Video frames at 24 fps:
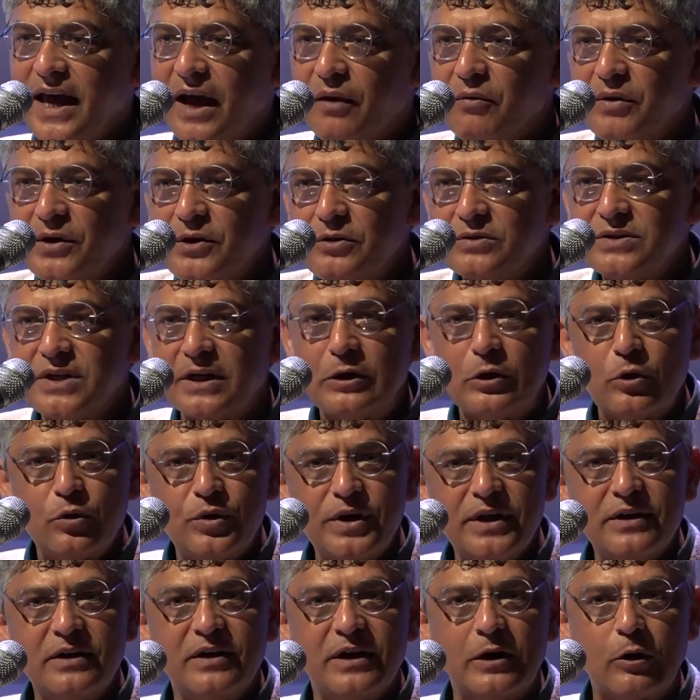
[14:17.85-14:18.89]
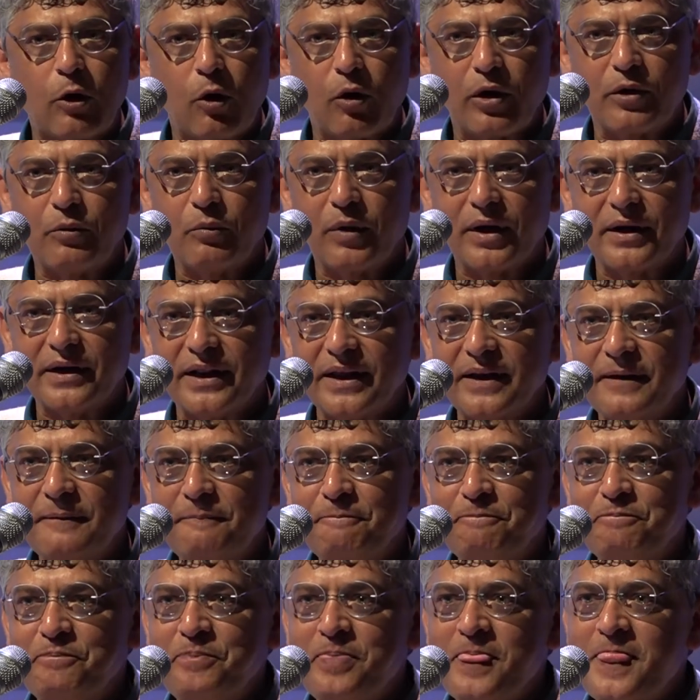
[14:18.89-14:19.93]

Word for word: And when he was unloading a lorry one day,